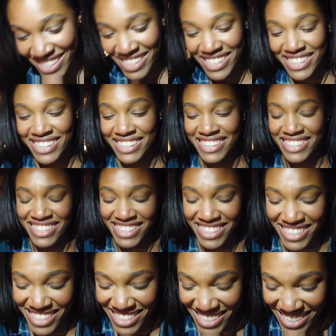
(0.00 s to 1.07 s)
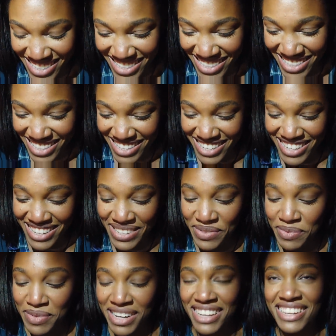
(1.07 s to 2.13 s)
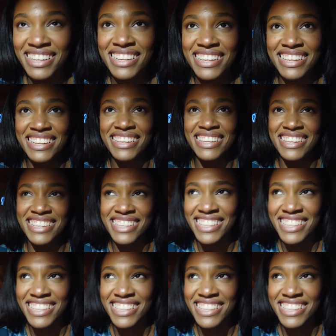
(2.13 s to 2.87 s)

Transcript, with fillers: so the first thing you did to a snail was lick it.